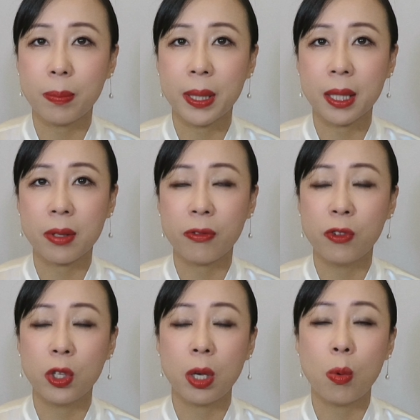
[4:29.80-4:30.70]
but
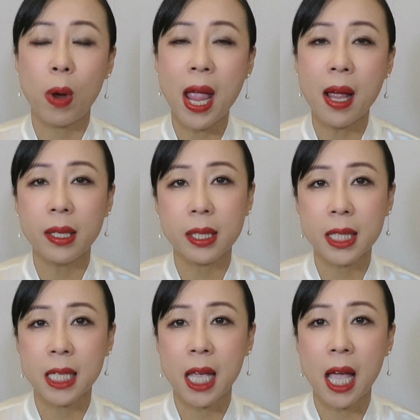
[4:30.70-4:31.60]
for the wear
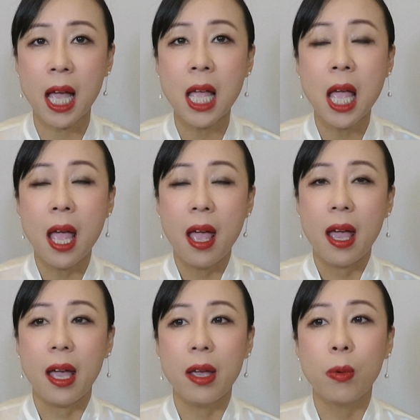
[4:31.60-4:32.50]
and tear,
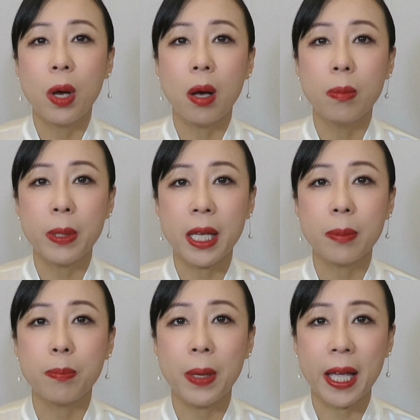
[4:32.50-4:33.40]
it will
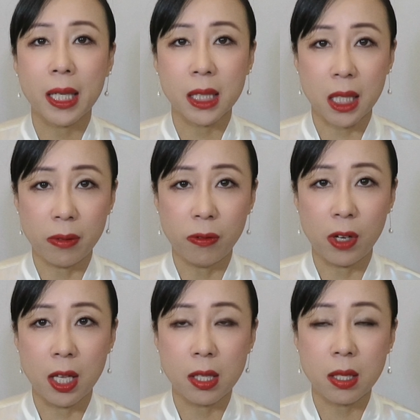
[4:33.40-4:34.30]
be big
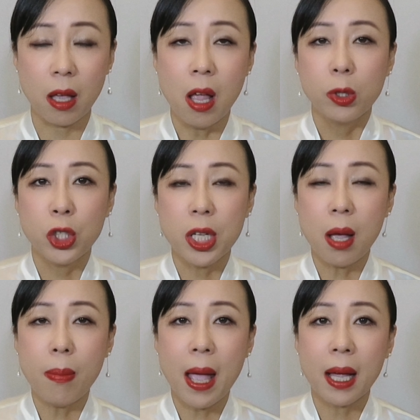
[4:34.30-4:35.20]
difference.
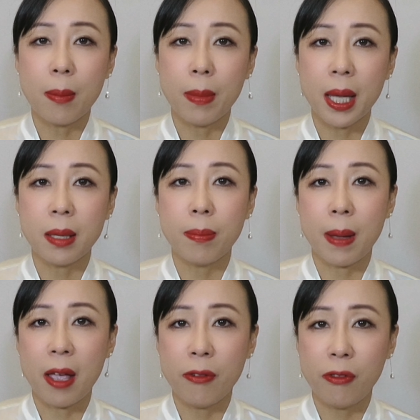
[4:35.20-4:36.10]
Chanel bag made
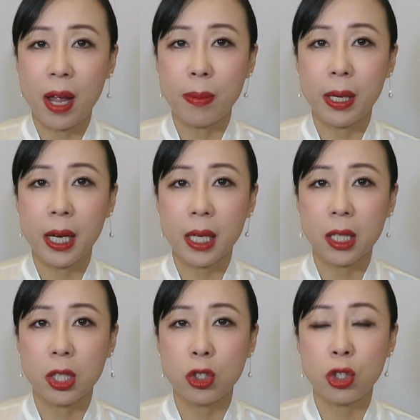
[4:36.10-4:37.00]
by
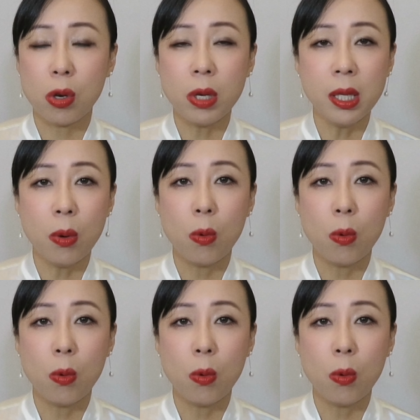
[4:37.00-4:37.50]
fabric showing the